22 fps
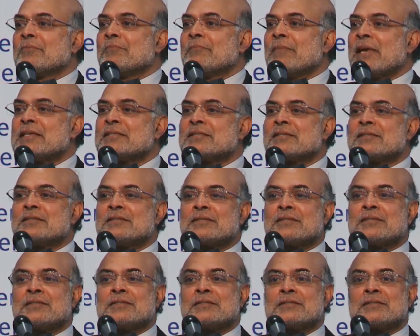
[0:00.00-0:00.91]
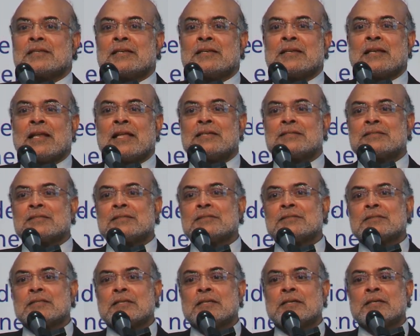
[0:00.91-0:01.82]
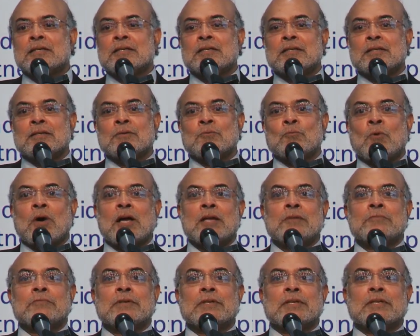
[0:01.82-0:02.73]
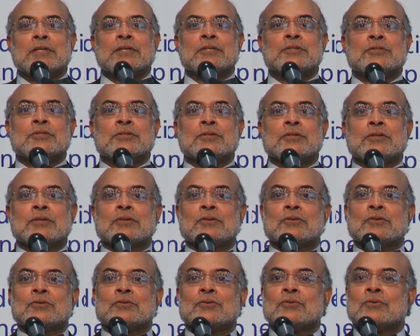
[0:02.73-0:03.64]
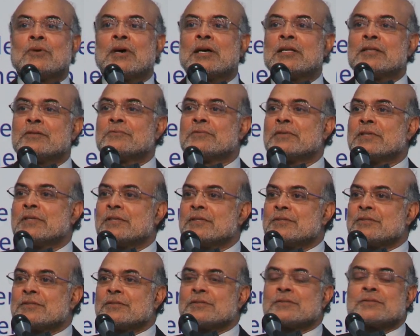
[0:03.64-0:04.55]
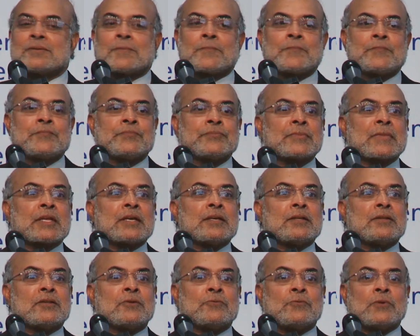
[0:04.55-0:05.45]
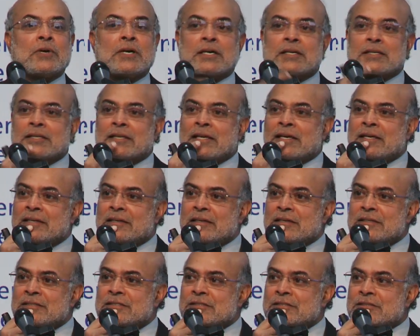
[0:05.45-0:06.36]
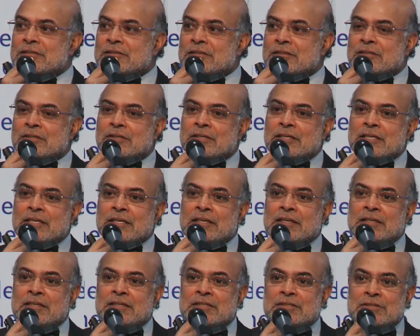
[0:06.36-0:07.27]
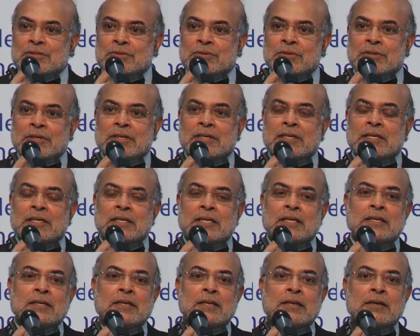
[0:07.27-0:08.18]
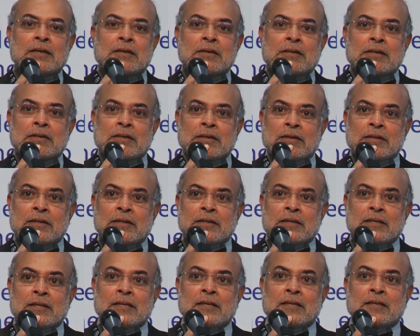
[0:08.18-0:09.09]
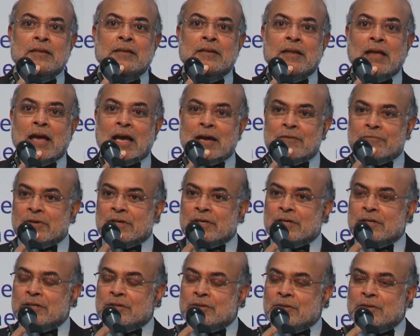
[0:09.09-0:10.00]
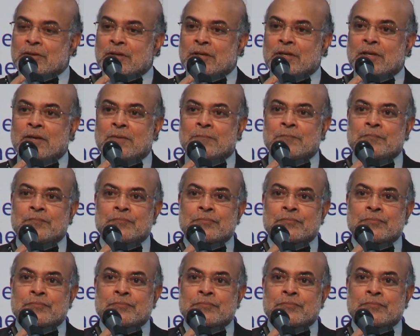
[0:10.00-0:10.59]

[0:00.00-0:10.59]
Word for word: messages and lessons learned in one village to other villages the work that Digital Green is doing in India and in Africa today